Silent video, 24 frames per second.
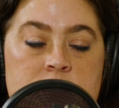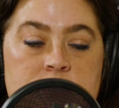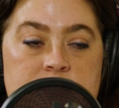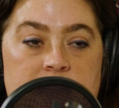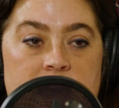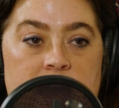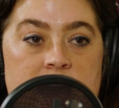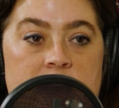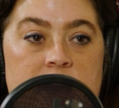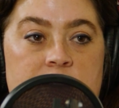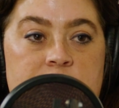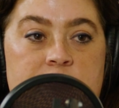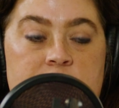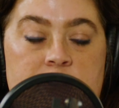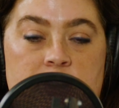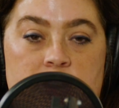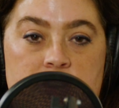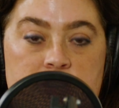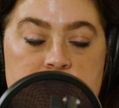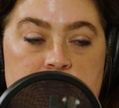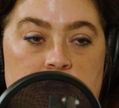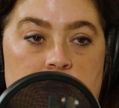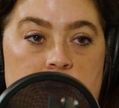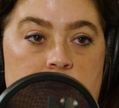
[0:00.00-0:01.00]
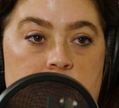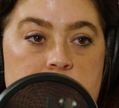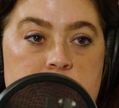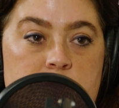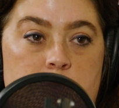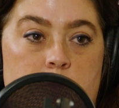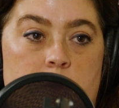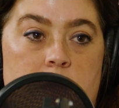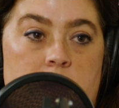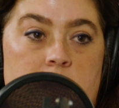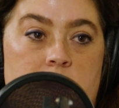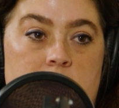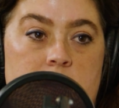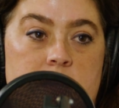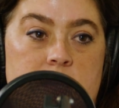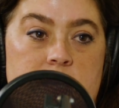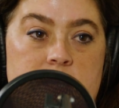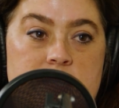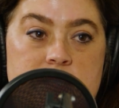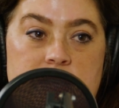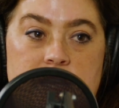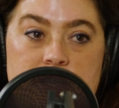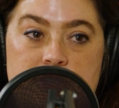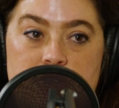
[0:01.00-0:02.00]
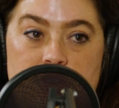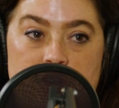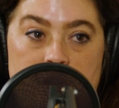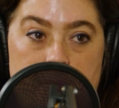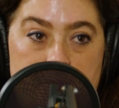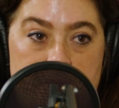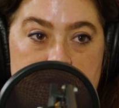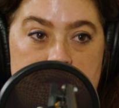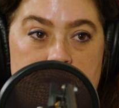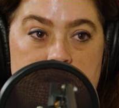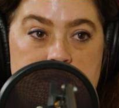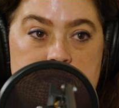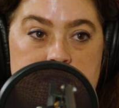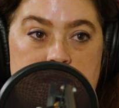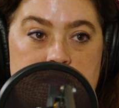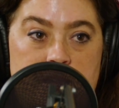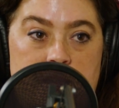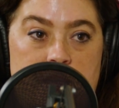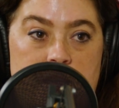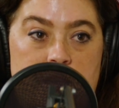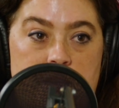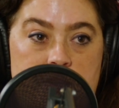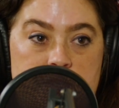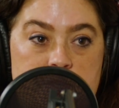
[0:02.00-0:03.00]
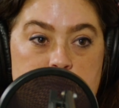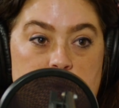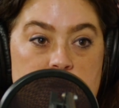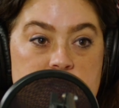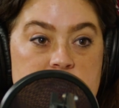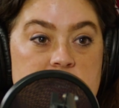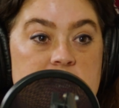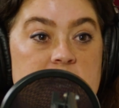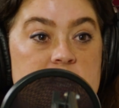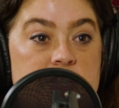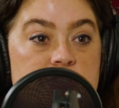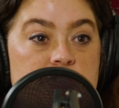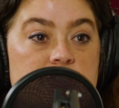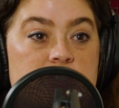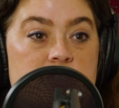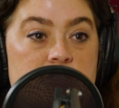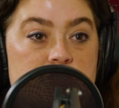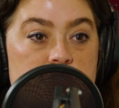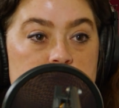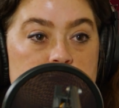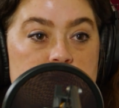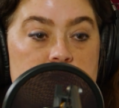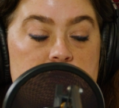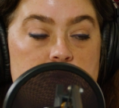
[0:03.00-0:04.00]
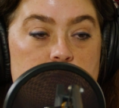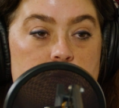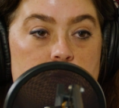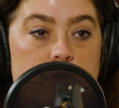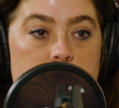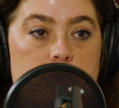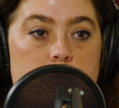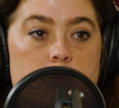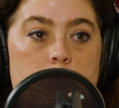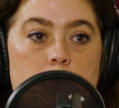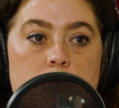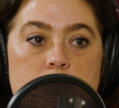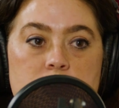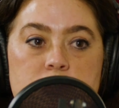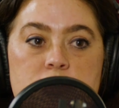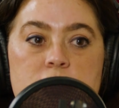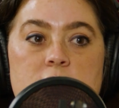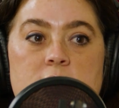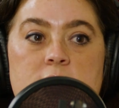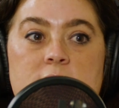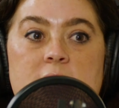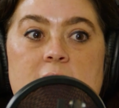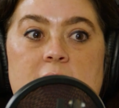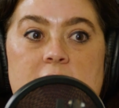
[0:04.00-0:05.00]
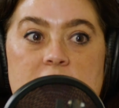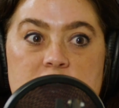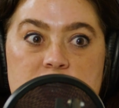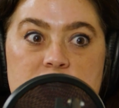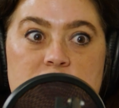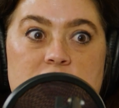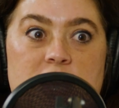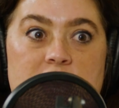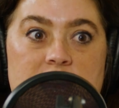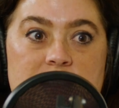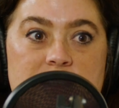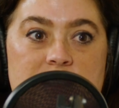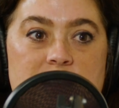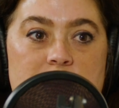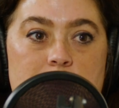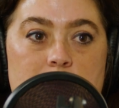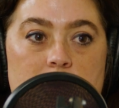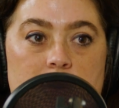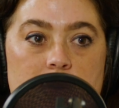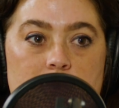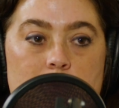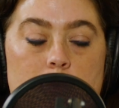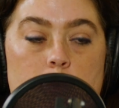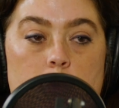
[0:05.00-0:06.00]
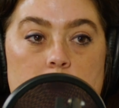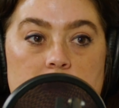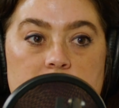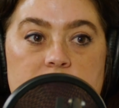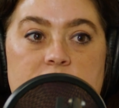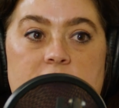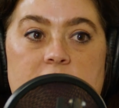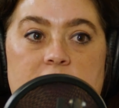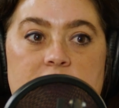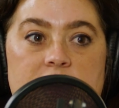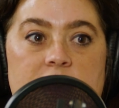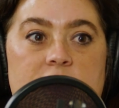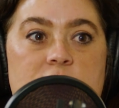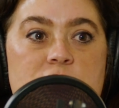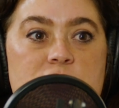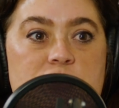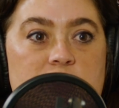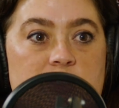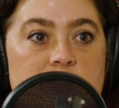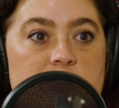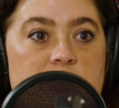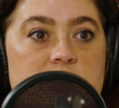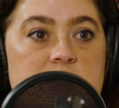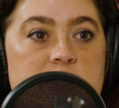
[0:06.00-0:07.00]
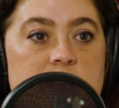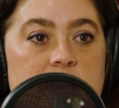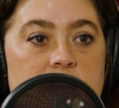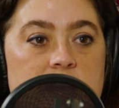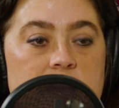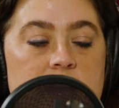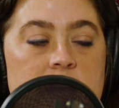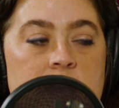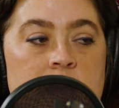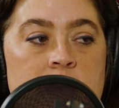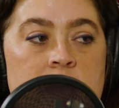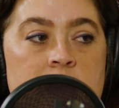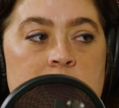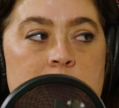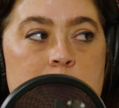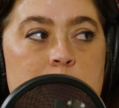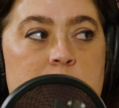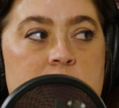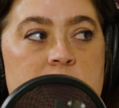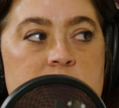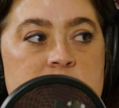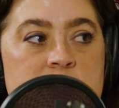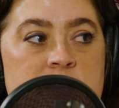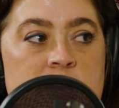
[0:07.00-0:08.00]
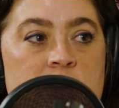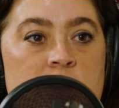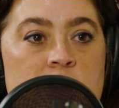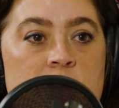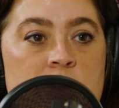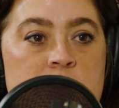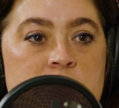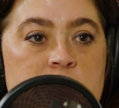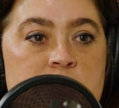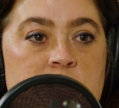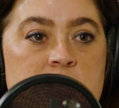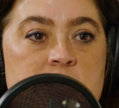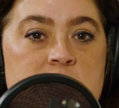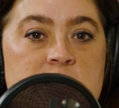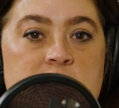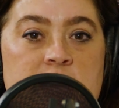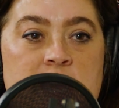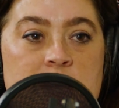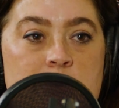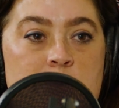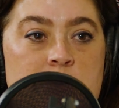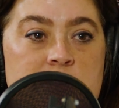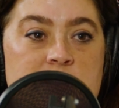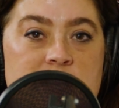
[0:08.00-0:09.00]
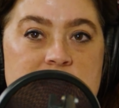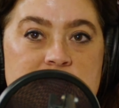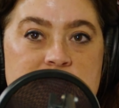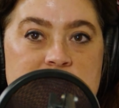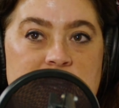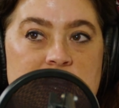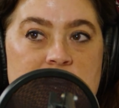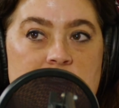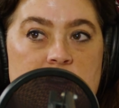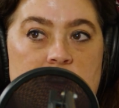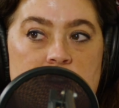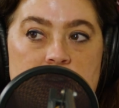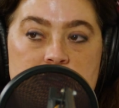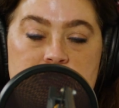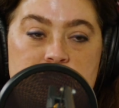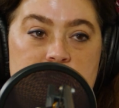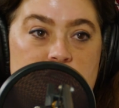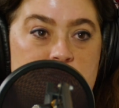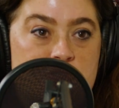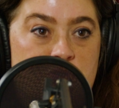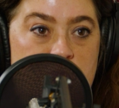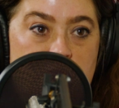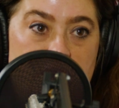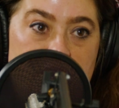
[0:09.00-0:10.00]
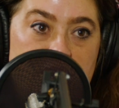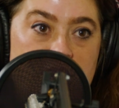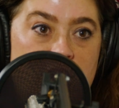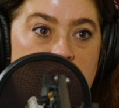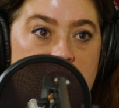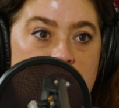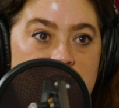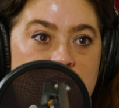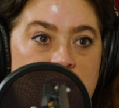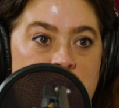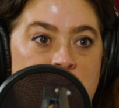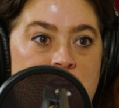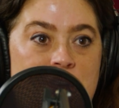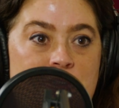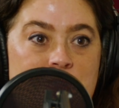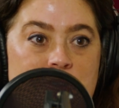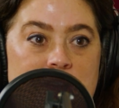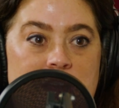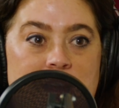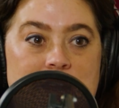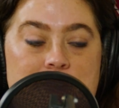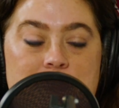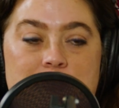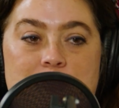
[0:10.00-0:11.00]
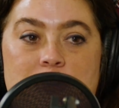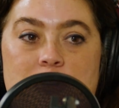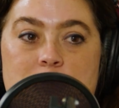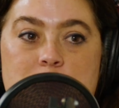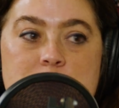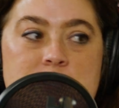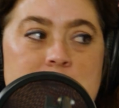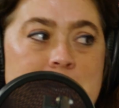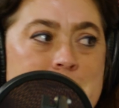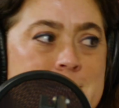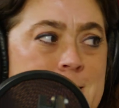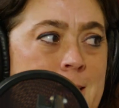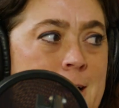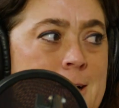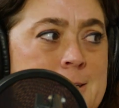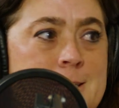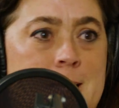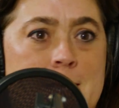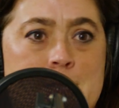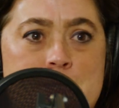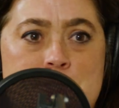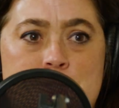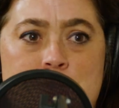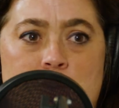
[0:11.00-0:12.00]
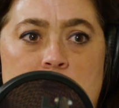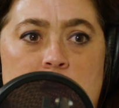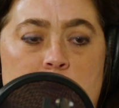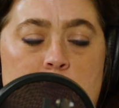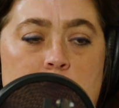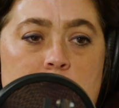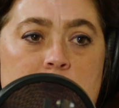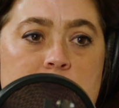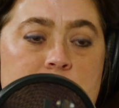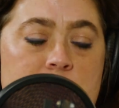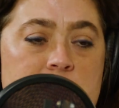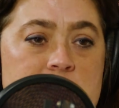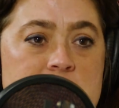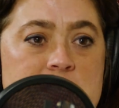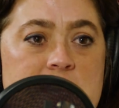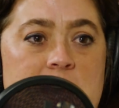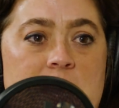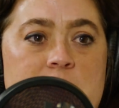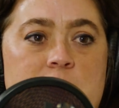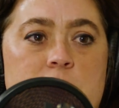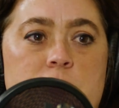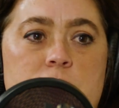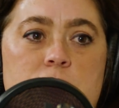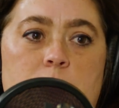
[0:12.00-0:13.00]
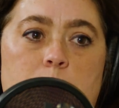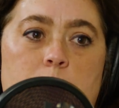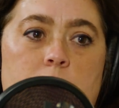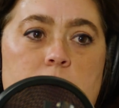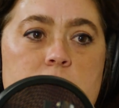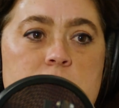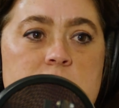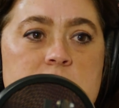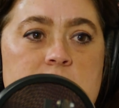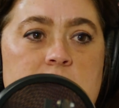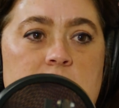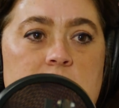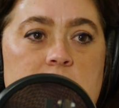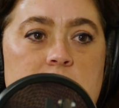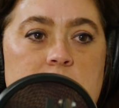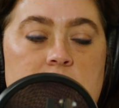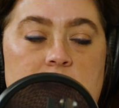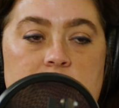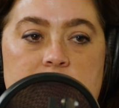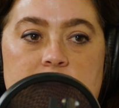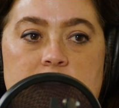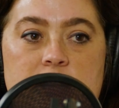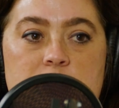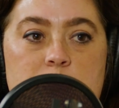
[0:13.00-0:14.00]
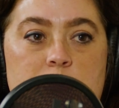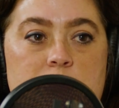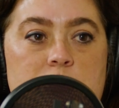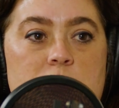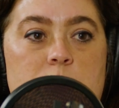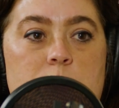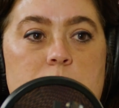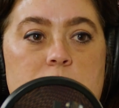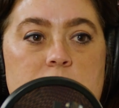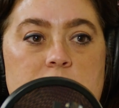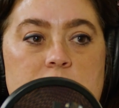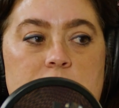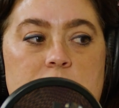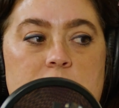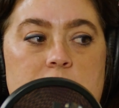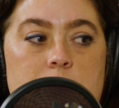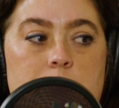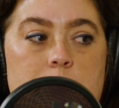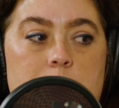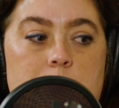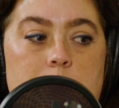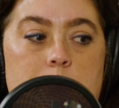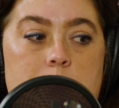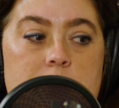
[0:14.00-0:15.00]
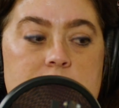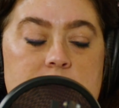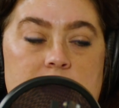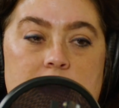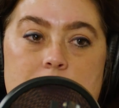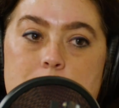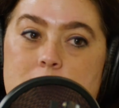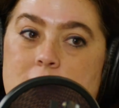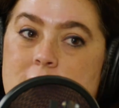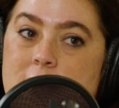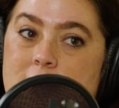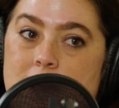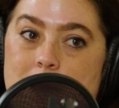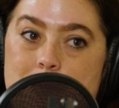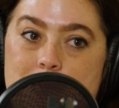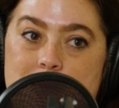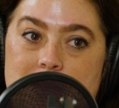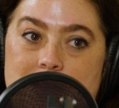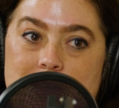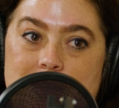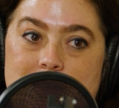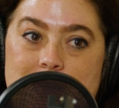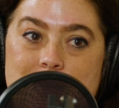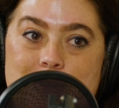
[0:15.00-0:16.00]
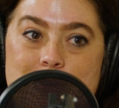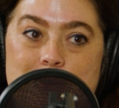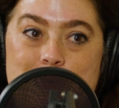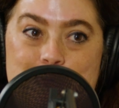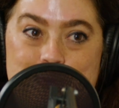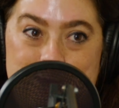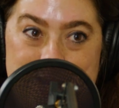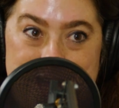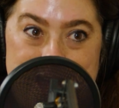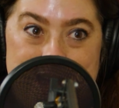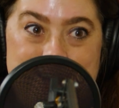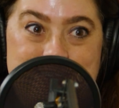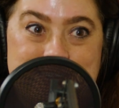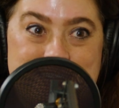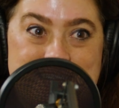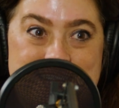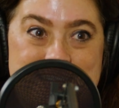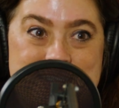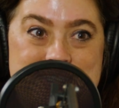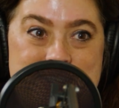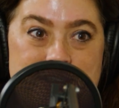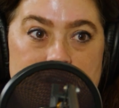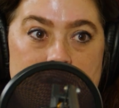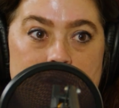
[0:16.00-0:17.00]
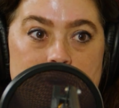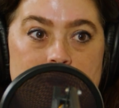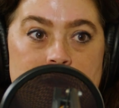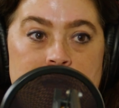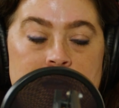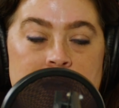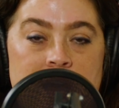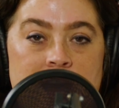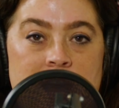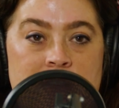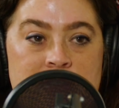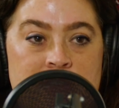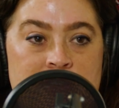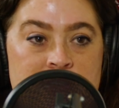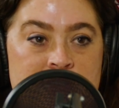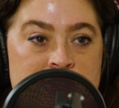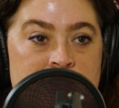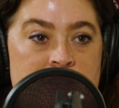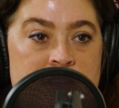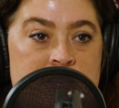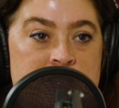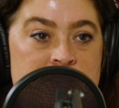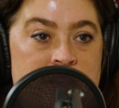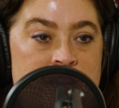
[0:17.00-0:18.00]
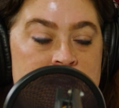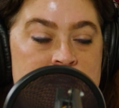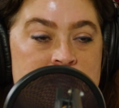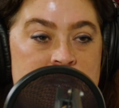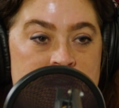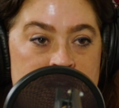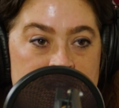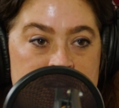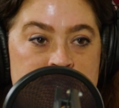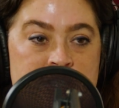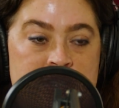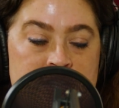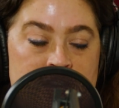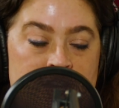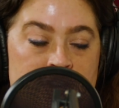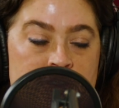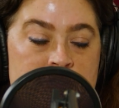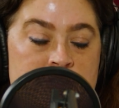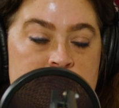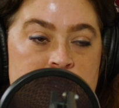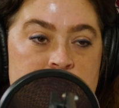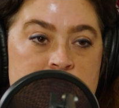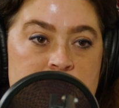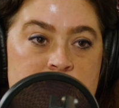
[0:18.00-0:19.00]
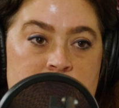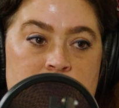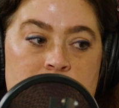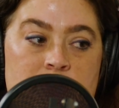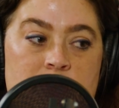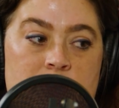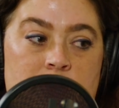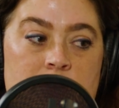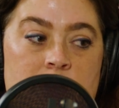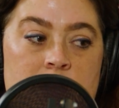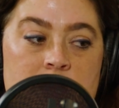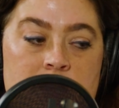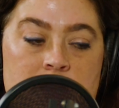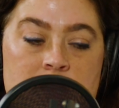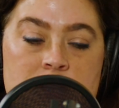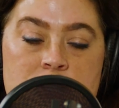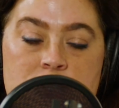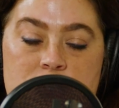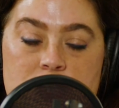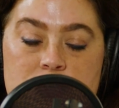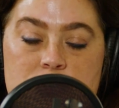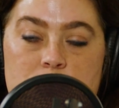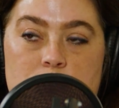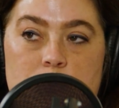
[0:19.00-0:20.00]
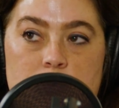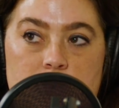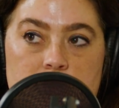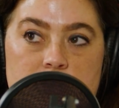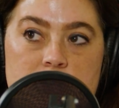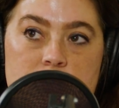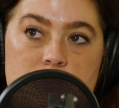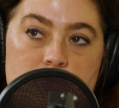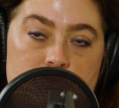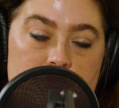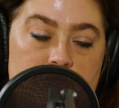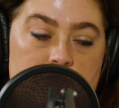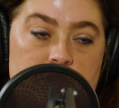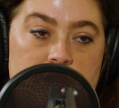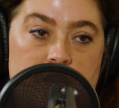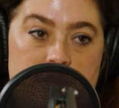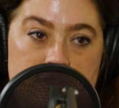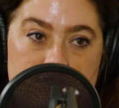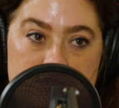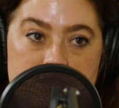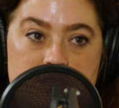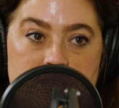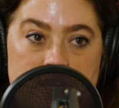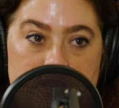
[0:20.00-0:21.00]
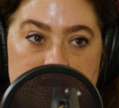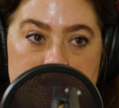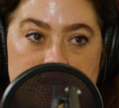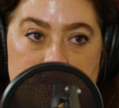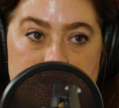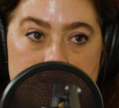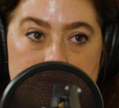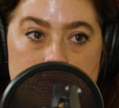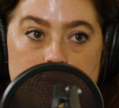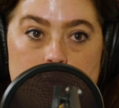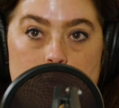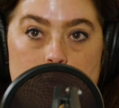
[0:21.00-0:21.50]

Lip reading: staff and ourselves, when these kids are coming to us and they are expressing interest in joining the portal, we're really trying to educate them on what that actually looks like, because they're just seeing what they see on social media, right? From TikTok to Instagram, whatever these athletes are posting, and that's what they're believing, but that might not be reality. So I think there's a lot of education that goes into just really, truly understanding